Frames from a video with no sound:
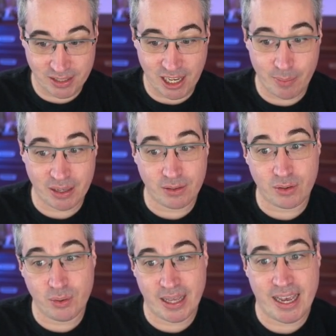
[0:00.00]
is coming
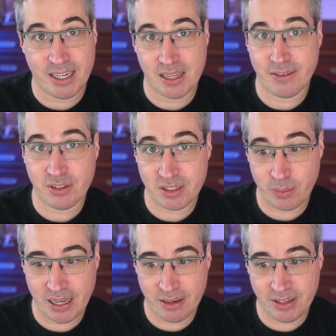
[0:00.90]
through the heading levels that
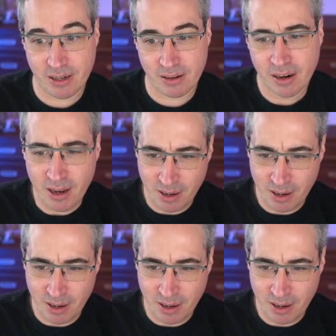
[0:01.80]
we have here.